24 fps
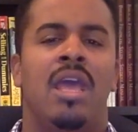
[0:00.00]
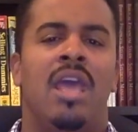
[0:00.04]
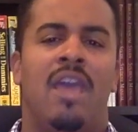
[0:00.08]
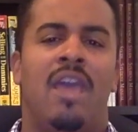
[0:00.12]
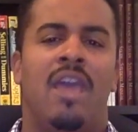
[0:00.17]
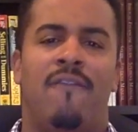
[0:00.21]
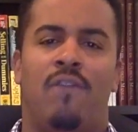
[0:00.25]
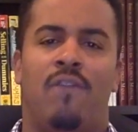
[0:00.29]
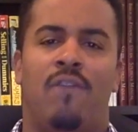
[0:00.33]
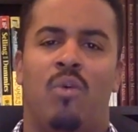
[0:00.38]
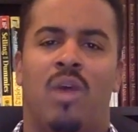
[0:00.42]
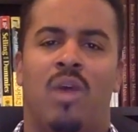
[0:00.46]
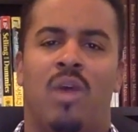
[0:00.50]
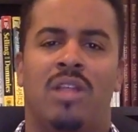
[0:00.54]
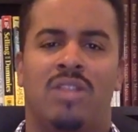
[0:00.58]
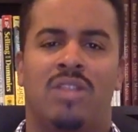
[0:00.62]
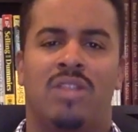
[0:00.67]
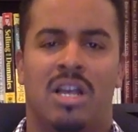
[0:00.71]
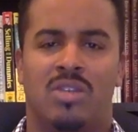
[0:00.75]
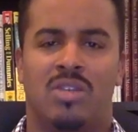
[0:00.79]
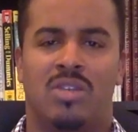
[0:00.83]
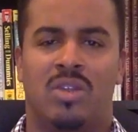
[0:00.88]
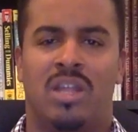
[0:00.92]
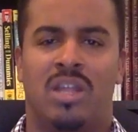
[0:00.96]
If you want to
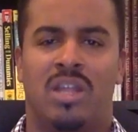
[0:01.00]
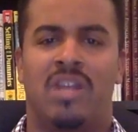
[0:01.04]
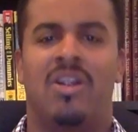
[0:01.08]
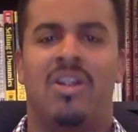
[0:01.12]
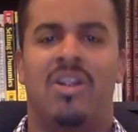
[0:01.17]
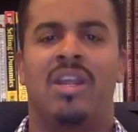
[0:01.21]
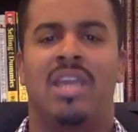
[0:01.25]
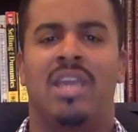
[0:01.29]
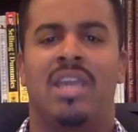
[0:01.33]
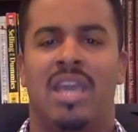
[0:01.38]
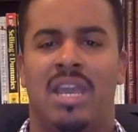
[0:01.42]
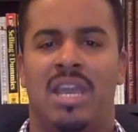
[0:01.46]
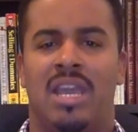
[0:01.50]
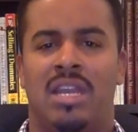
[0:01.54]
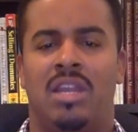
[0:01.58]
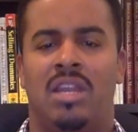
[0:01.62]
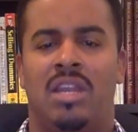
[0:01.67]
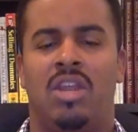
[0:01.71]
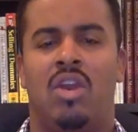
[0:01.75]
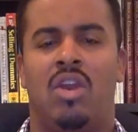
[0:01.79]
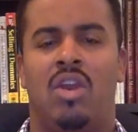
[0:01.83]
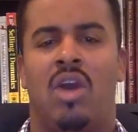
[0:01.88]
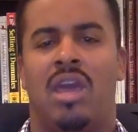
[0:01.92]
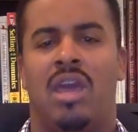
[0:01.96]
talk to a lender again,
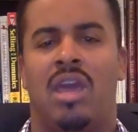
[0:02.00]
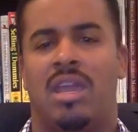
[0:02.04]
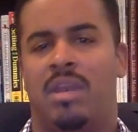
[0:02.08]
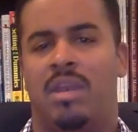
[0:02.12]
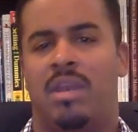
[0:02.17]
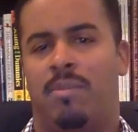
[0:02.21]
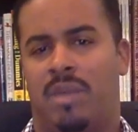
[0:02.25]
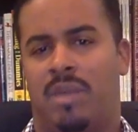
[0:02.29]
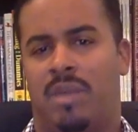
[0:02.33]
I can